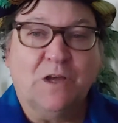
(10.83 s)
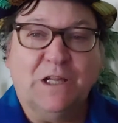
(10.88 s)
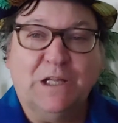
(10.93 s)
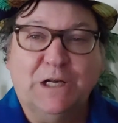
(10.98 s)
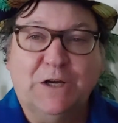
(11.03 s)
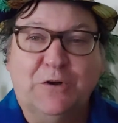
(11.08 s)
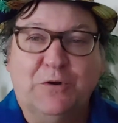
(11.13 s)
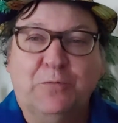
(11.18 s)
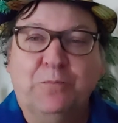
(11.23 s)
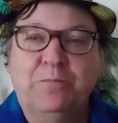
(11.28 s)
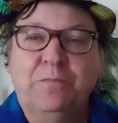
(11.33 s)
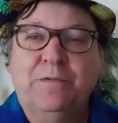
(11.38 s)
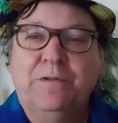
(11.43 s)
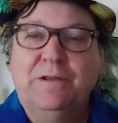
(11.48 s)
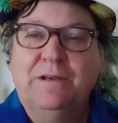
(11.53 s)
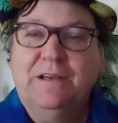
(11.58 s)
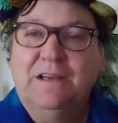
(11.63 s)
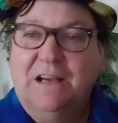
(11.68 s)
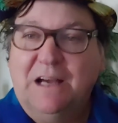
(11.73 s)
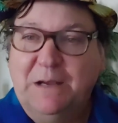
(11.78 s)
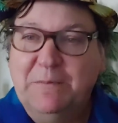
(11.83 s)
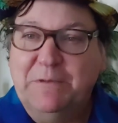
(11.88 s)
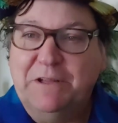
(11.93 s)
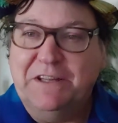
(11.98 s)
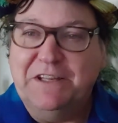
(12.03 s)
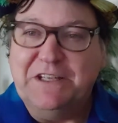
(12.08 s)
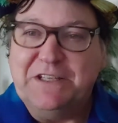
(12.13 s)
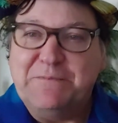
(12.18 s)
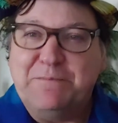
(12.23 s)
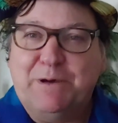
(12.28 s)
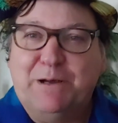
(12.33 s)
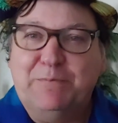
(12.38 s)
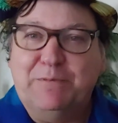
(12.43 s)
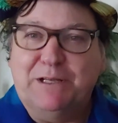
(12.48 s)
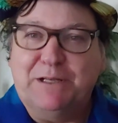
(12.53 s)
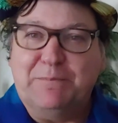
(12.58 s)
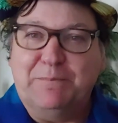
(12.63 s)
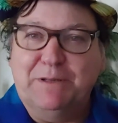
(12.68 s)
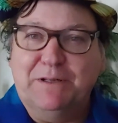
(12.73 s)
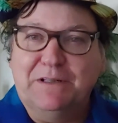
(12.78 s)
hello, I'm in this
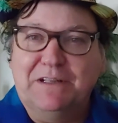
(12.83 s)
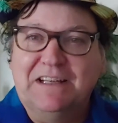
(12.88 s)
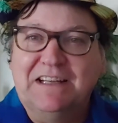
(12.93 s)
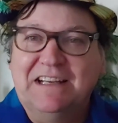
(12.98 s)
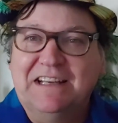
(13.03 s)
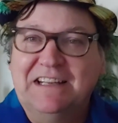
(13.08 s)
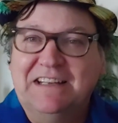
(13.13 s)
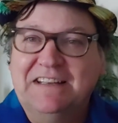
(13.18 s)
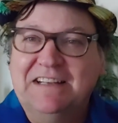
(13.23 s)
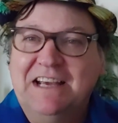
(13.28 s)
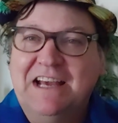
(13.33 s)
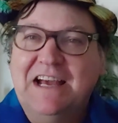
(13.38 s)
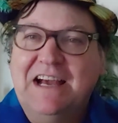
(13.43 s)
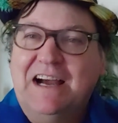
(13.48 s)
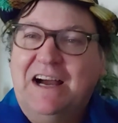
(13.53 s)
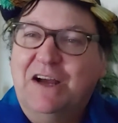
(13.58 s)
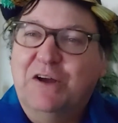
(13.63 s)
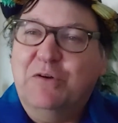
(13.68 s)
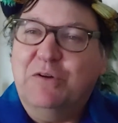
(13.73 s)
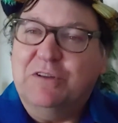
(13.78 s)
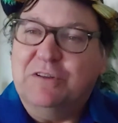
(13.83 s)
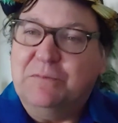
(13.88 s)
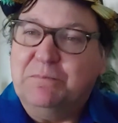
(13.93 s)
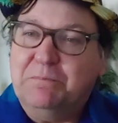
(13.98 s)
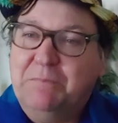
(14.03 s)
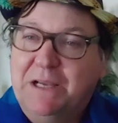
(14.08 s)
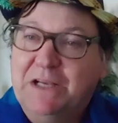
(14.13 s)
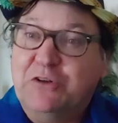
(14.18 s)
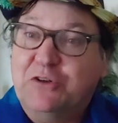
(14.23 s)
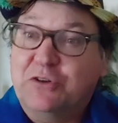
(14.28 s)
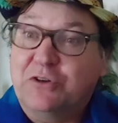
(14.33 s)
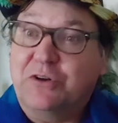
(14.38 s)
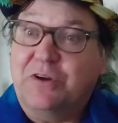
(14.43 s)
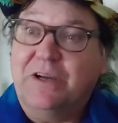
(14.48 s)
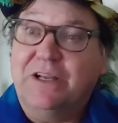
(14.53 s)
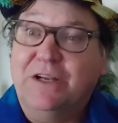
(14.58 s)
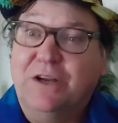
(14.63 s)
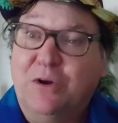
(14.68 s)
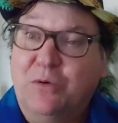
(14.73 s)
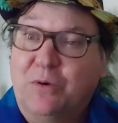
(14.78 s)
public building and I always make sure
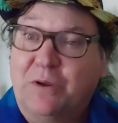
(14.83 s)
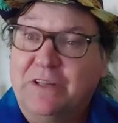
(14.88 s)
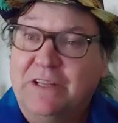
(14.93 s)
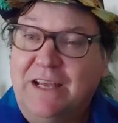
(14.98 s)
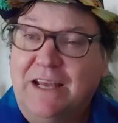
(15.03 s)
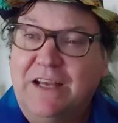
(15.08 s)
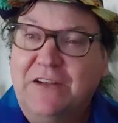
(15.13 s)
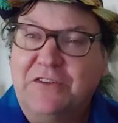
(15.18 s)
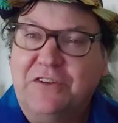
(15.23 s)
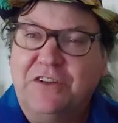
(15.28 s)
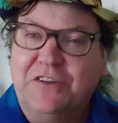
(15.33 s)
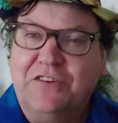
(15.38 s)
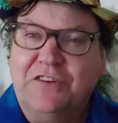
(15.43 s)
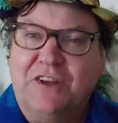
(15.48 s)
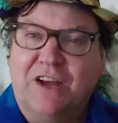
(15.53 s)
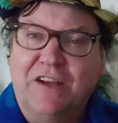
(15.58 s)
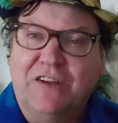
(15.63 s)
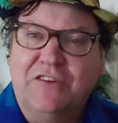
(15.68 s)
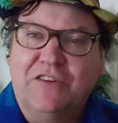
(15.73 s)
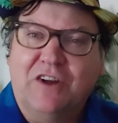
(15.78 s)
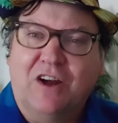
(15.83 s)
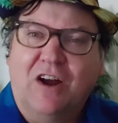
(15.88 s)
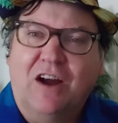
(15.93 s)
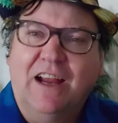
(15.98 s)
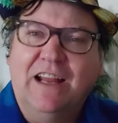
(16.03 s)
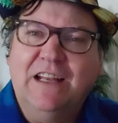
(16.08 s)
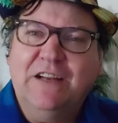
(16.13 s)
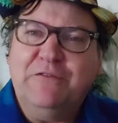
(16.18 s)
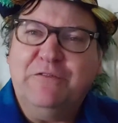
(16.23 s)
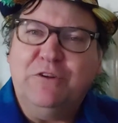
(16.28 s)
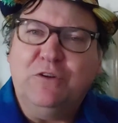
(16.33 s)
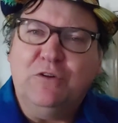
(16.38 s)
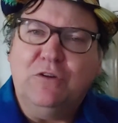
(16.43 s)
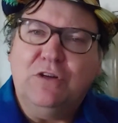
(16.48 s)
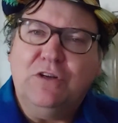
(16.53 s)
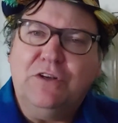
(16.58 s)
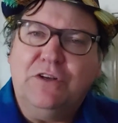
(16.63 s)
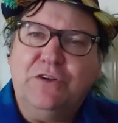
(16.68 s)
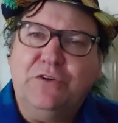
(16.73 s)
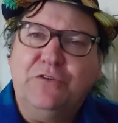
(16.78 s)
I know where the exit signs are. And if you
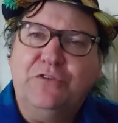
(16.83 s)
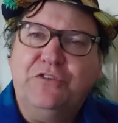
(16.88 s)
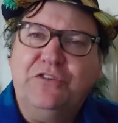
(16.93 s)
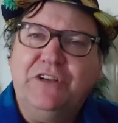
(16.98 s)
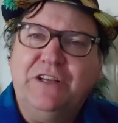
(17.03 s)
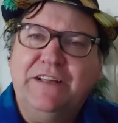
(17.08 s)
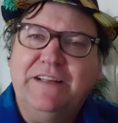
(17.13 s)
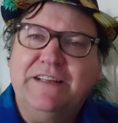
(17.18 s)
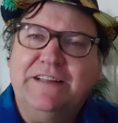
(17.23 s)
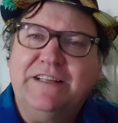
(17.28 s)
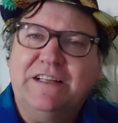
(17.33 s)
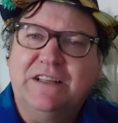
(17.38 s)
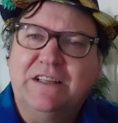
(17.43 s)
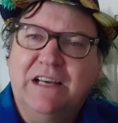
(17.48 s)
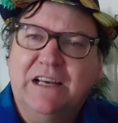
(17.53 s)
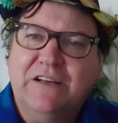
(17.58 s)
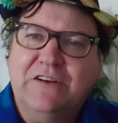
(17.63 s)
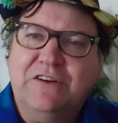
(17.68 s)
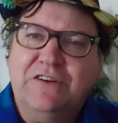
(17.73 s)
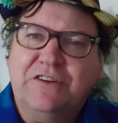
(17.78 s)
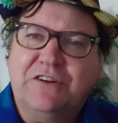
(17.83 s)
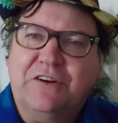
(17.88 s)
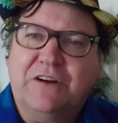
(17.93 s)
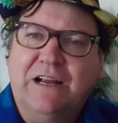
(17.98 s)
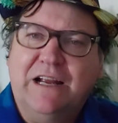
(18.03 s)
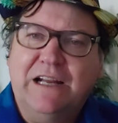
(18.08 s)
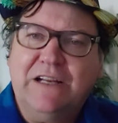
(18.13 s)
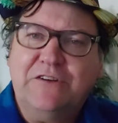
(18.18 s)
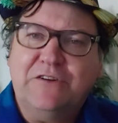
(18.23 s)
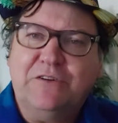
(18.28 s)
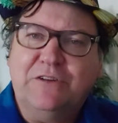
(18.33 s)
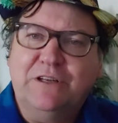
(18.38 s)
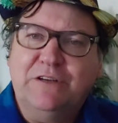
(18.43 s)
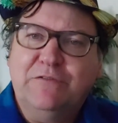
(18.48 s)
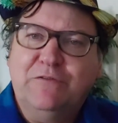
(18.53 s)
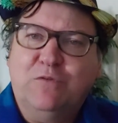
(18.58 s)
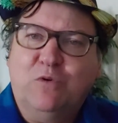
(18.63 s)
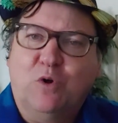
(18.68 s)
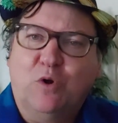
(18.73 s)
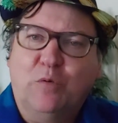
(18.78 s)
look, you'll see that the letters are actually
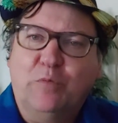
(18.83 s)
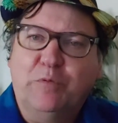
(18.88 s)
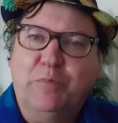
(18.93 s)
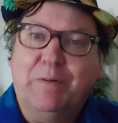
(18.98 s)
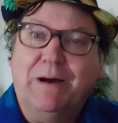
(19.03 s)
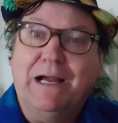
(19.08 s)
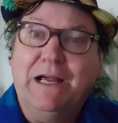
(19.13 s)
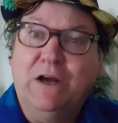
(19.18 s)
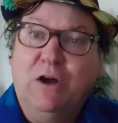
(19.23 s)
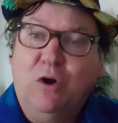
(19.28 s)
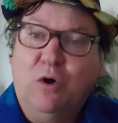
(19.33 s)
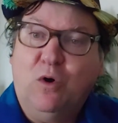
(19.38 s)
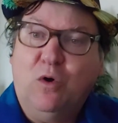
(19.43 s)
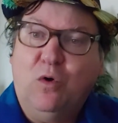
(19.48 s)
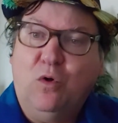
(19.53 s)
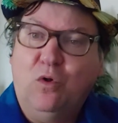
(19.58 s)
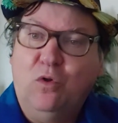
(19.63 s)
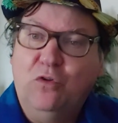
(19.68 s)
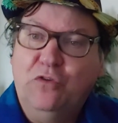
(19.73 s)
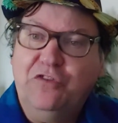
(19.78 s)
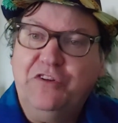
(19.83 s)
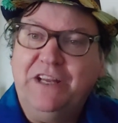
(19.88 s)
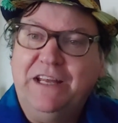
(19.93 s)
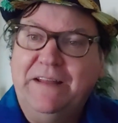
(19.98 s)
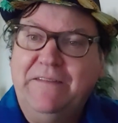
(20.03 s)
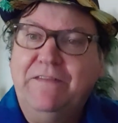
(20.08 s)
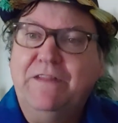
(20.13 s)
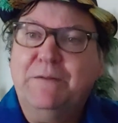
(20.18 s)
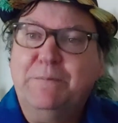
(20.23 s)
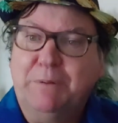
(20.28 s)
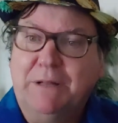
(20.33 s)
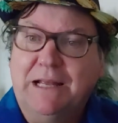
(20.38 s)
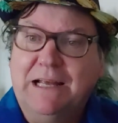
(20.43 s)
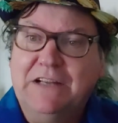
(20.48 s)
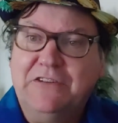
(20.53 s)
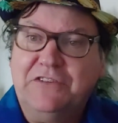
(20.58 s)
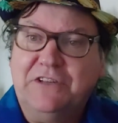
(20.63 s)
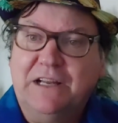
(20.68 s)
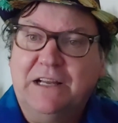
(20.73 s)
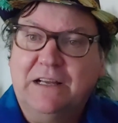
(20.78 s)
formed by holes in the
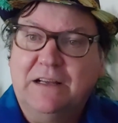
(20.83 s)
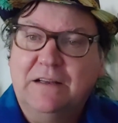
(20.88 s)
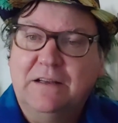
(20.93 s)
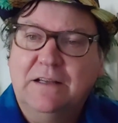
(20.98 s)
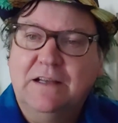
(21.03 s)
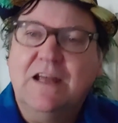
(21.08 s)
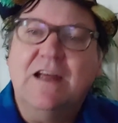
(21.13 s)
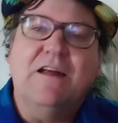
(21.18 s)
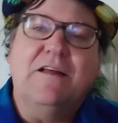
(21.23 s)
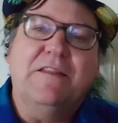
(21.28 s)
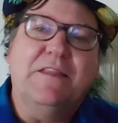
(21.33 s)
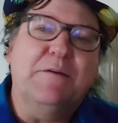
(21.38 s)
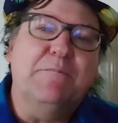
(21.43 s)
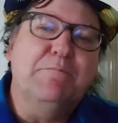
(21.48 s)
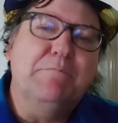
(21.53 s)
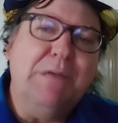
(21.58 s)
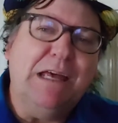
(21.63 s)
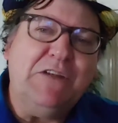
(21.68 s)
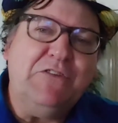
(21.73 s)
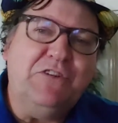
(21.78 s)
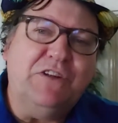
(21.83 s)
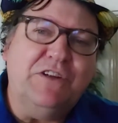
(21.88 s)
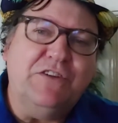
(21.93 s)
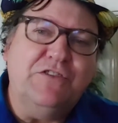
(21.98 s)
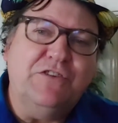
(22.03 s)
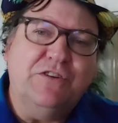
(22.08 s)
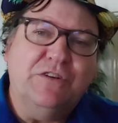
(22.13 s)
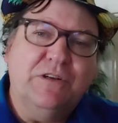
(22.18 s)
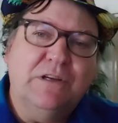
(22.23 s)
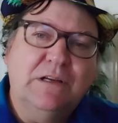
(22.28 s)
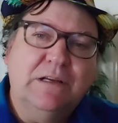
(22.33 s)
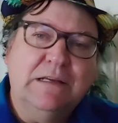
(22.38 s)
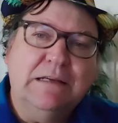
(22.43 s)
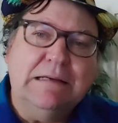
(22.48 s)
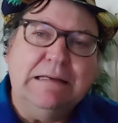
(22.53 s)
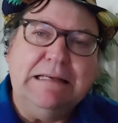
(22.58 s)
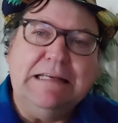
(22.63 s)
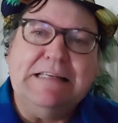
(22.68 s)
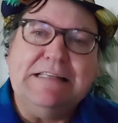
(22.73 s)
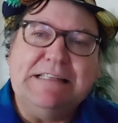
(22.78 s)
plastic. The message
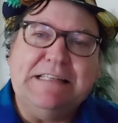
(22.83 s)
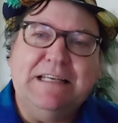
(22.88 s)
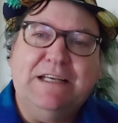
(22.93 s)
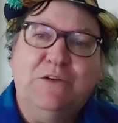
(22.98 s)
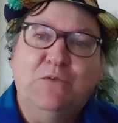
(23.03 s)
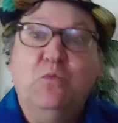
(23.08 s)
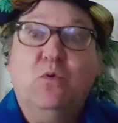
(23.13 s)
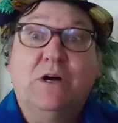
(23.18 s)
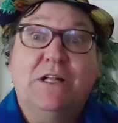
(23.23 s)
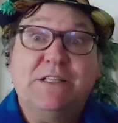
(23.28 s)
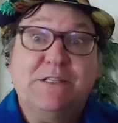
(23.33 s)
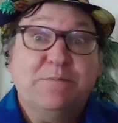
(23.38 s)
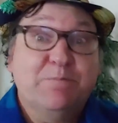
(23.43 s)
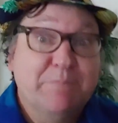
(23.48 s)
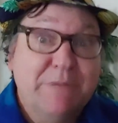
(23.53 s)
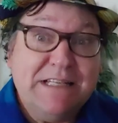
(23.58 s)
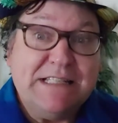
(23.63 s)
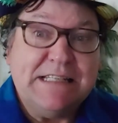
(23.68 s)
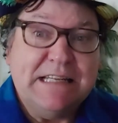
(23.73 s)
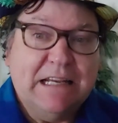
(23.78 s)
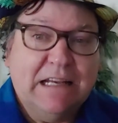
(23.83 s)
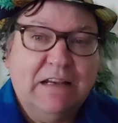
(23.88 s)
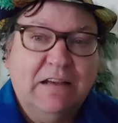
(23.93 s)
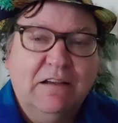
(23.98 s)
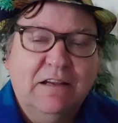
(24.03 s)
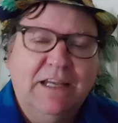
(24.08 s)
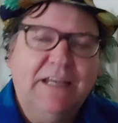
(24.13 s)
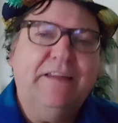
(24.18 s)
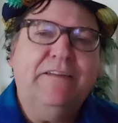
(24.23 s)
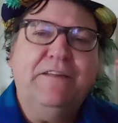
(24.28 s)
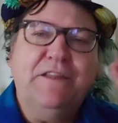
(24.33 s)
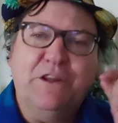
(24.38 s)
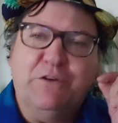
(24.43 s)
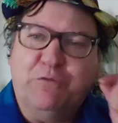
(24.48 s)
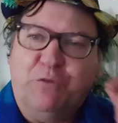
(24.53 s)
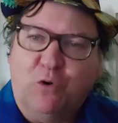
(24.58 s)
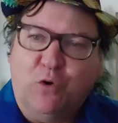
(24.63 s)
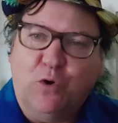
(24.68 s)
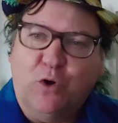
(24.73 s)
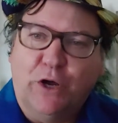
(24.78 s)
is in what's missing, in the
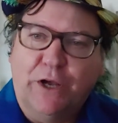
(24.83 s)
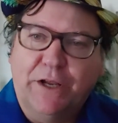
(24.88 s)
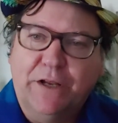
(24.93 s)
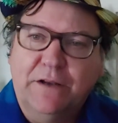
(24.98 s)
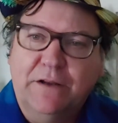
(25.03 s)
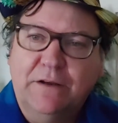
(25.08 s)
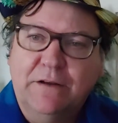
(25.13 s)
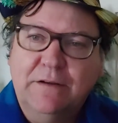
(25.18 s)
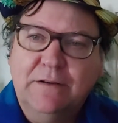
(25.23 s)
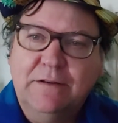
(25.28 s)
void.